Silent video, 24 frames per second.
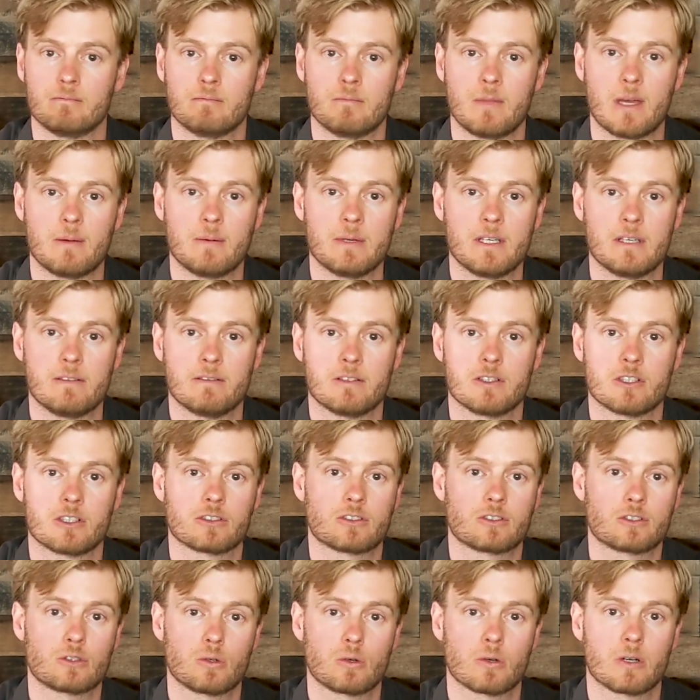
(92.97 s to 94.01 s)
maybe even
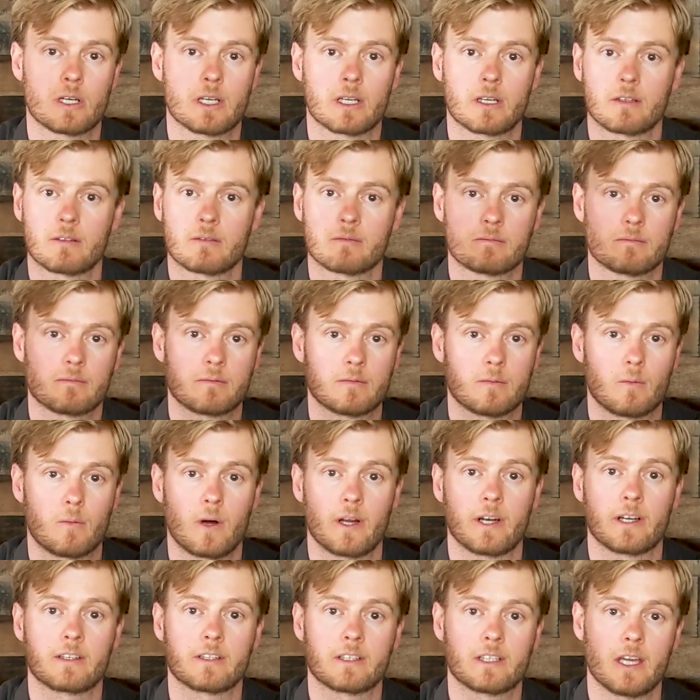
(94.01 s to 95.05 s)
just touring, wanting to